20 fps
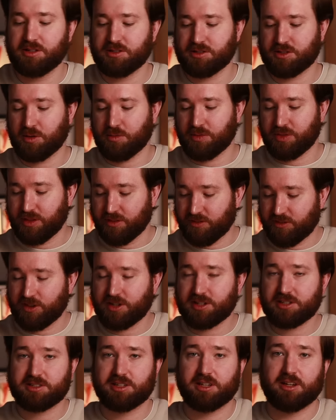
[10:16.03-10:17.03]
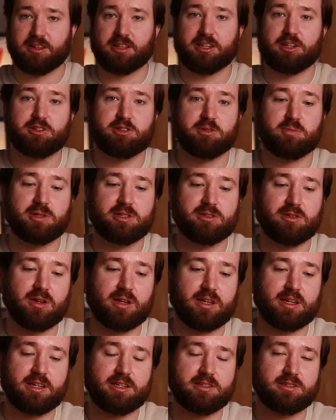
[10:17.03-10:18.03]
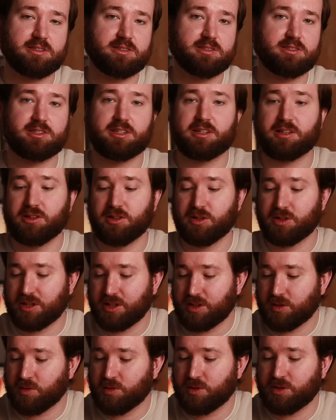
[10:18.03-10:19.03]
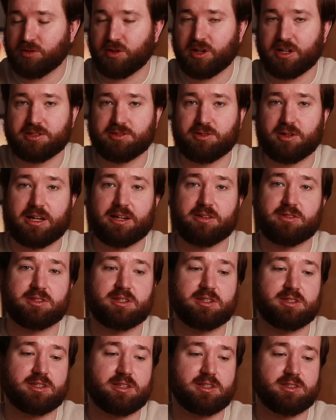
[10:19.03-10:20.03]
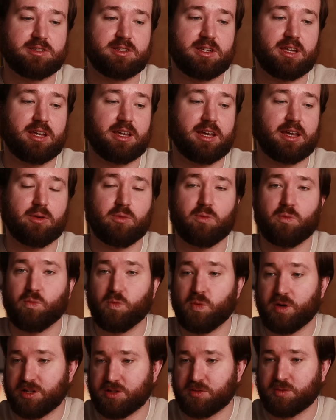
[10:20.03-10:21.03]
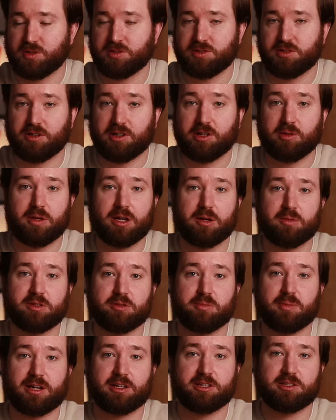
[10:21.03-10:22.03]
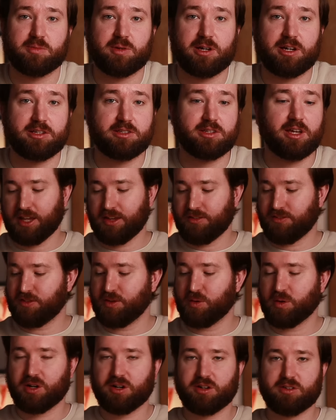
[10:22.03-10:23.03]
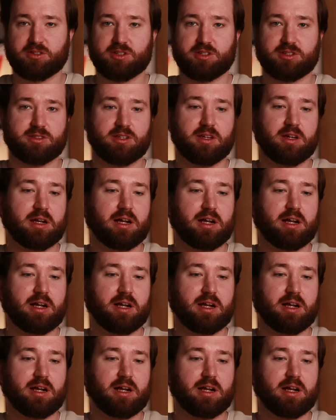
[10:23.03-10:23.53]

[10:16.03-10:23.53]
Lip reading: So the first thing I think you should be doing is looking at all your ISA allowances and seeing which ones you're going to be able to maximize. If you are just